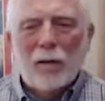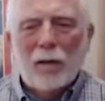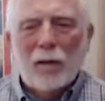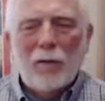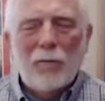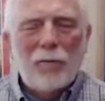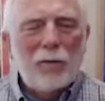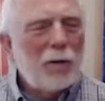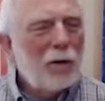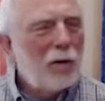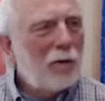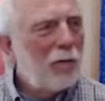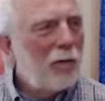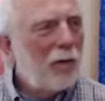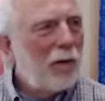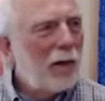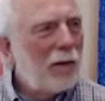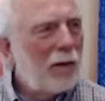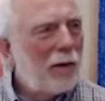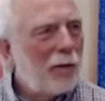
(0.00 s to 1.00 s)
If you can
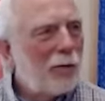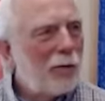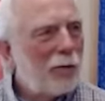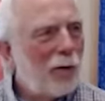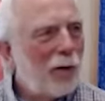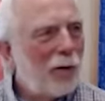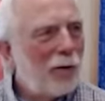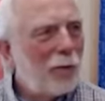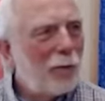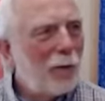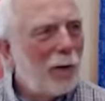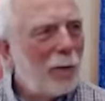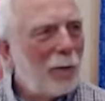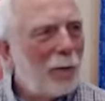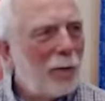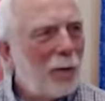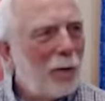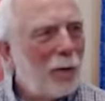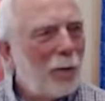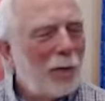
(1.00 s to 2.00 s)
find that song that
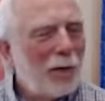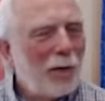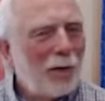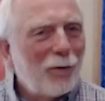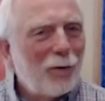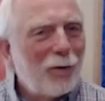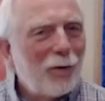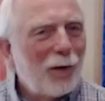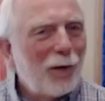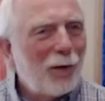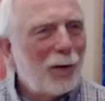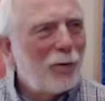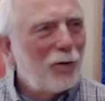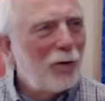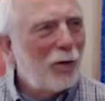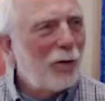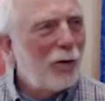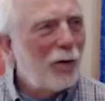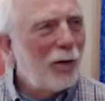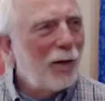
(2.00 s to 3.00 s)
Robert Warbeck sang,
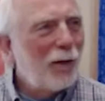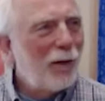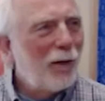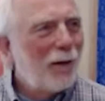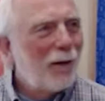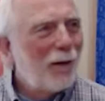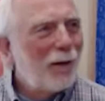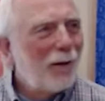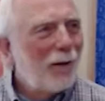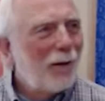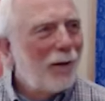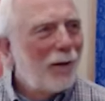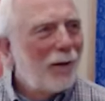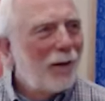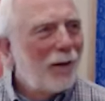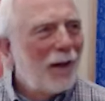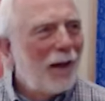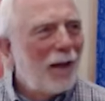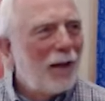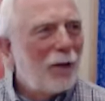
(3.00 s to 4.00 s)
Charity,
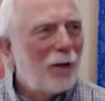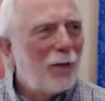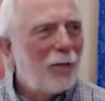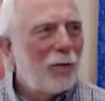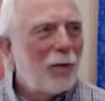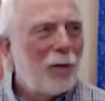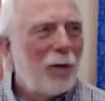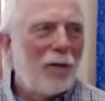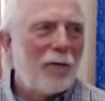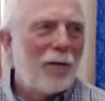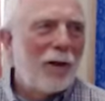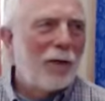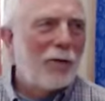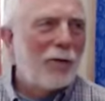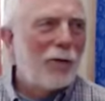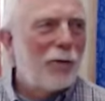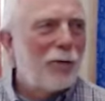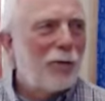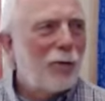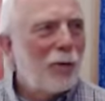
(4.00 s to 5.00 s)
I don't know if you have
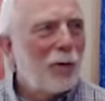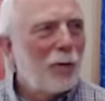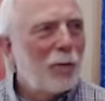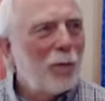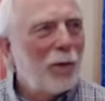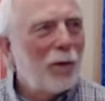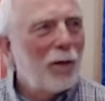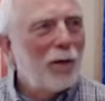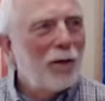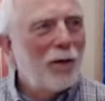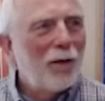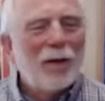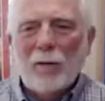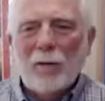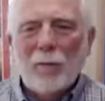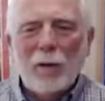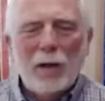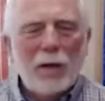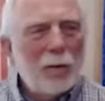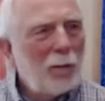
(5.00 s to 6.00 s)
access to it, but
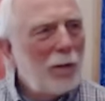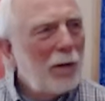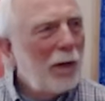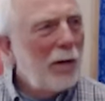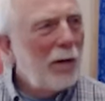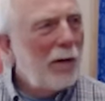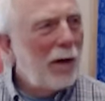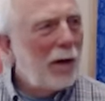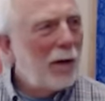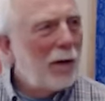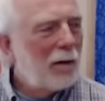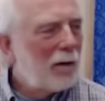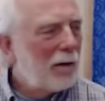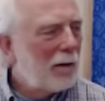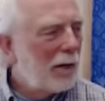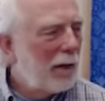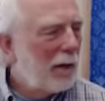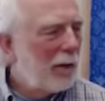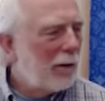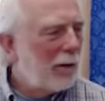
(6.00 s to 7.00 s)
we could play that
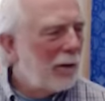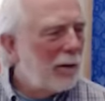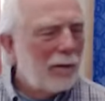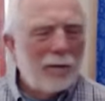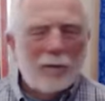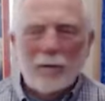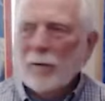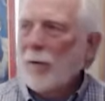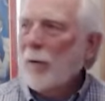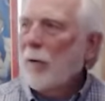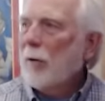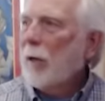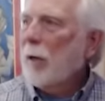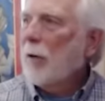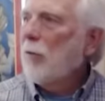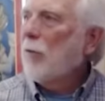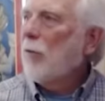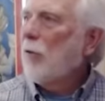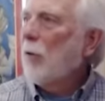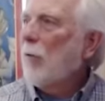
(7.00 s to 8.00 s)
later. Okay,
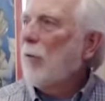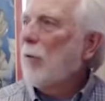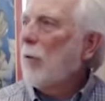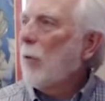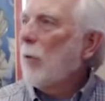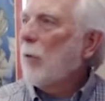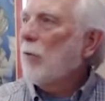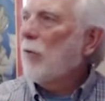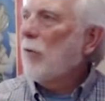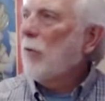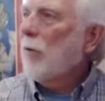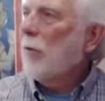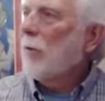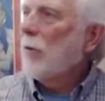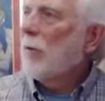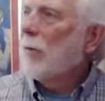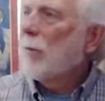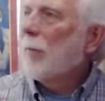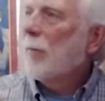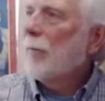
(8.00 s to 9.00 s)
did you have a question?
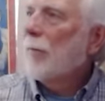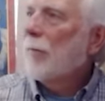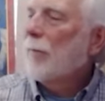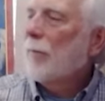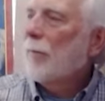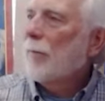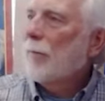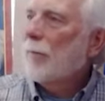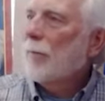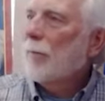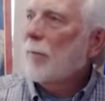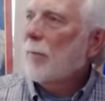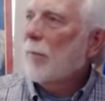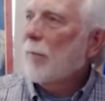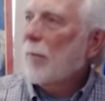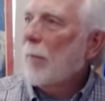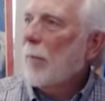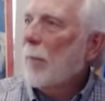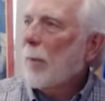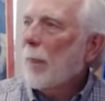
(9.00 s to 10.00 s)
Yeah, how does
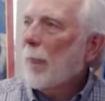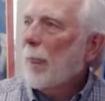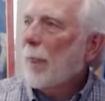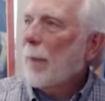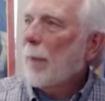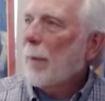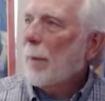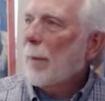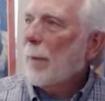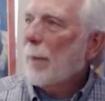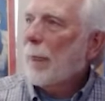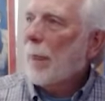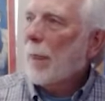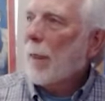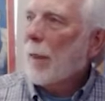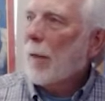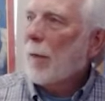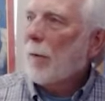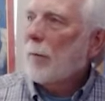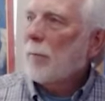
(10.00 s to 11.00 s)
the uh, personal
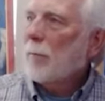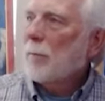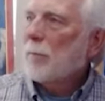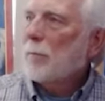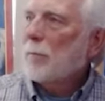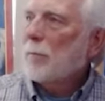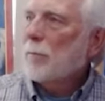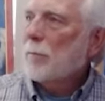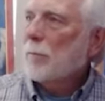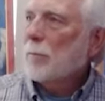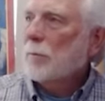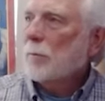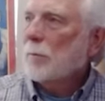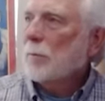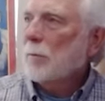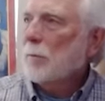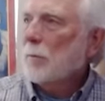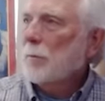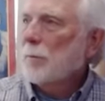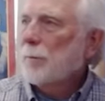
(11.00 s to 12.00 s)
Christ self
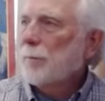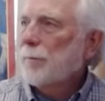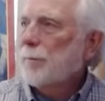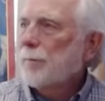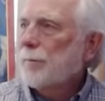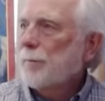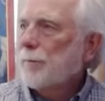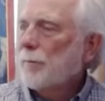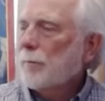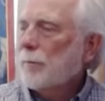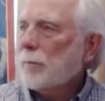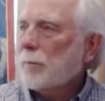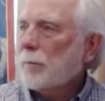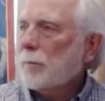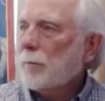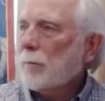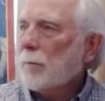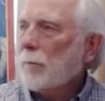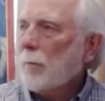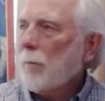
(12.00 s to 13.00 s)
fit into
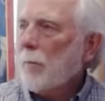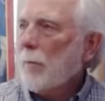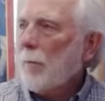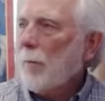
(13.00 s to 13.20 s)
this?